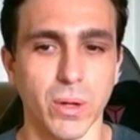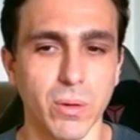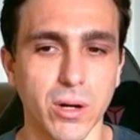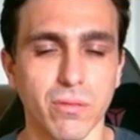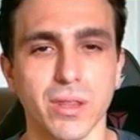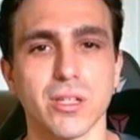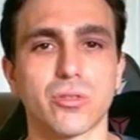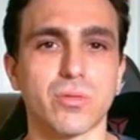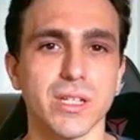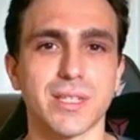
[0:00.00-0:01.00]
We went over
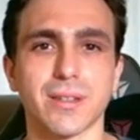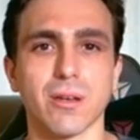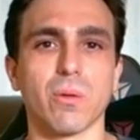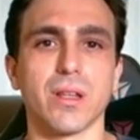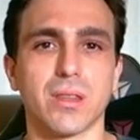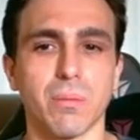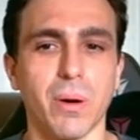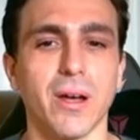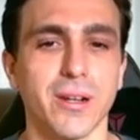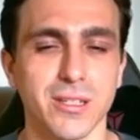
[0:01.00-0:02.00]
this recently with the
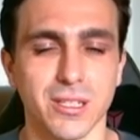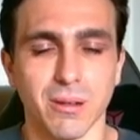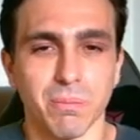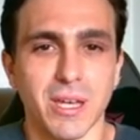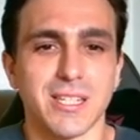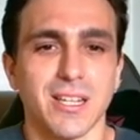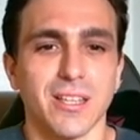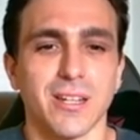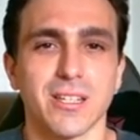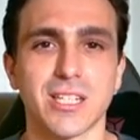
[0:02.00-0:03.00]
bonds uh,
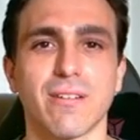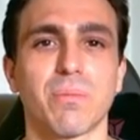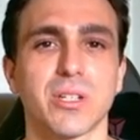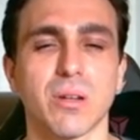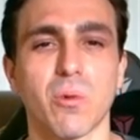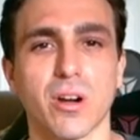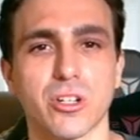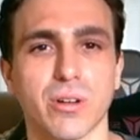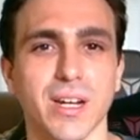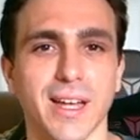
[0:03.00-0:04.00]
basically hitting 7%
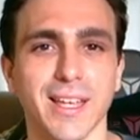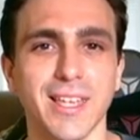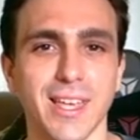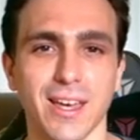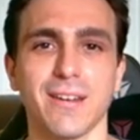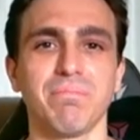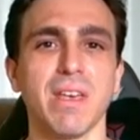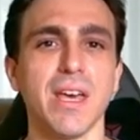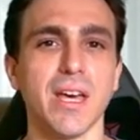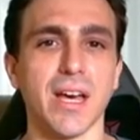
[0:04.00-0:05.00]
mortgage rate again.
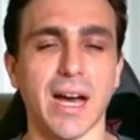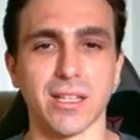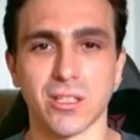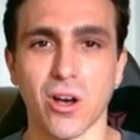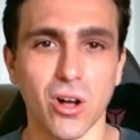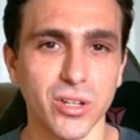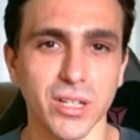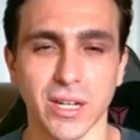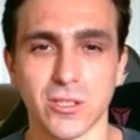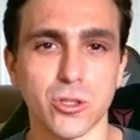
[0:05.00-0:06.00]
I called
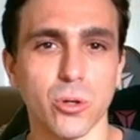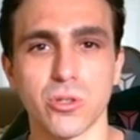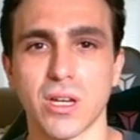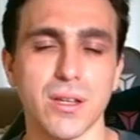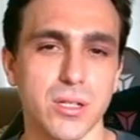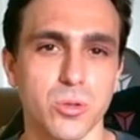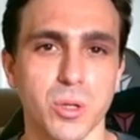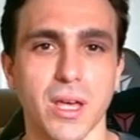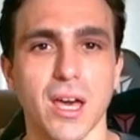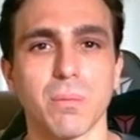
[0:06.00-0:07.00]
it. I told you guys this was
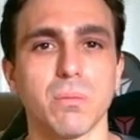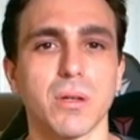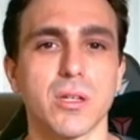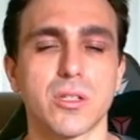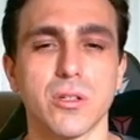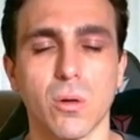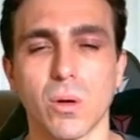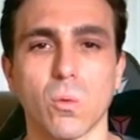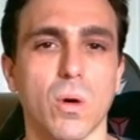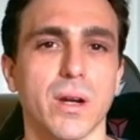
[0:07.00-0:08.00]
going to happen because no
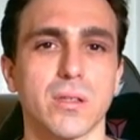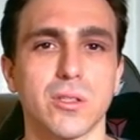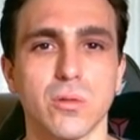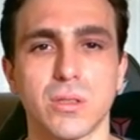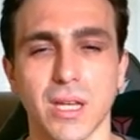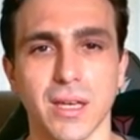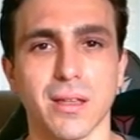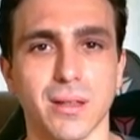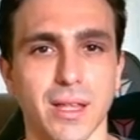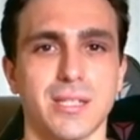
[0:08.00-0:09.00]
one wanted to
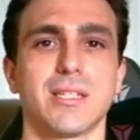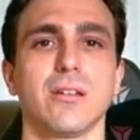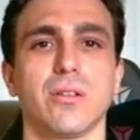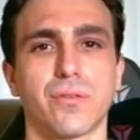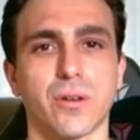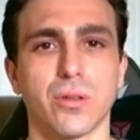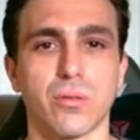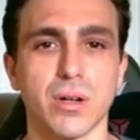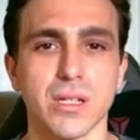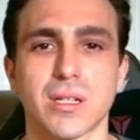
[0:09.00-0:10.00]
take less yield for the
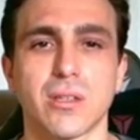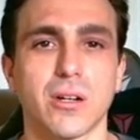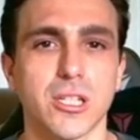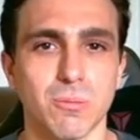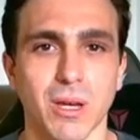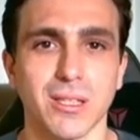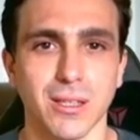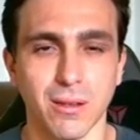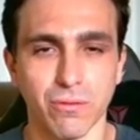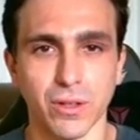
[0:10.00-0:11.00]
risk. They're
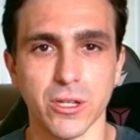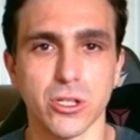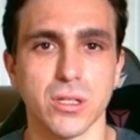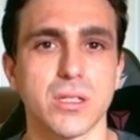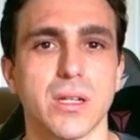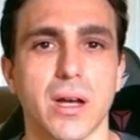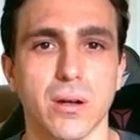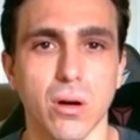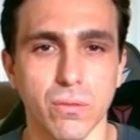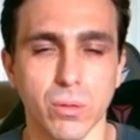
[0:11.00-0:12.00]
expecting inflation is
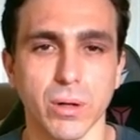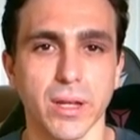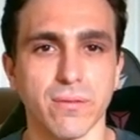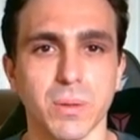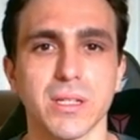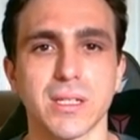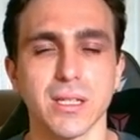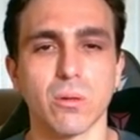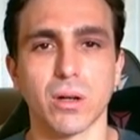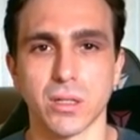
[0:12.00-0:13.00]
not over. We're going to have
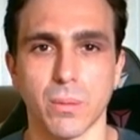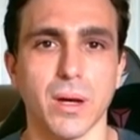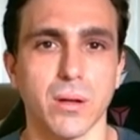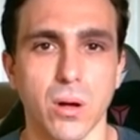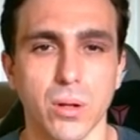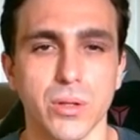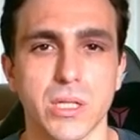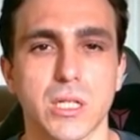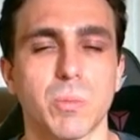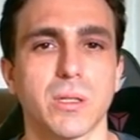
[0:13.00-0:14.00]
PC. We're going to talk about all
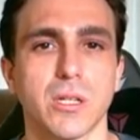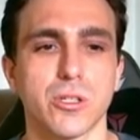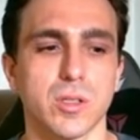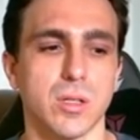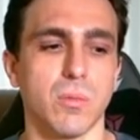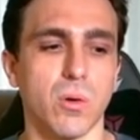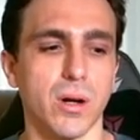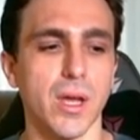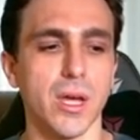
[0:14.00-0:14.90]
those expectations and more.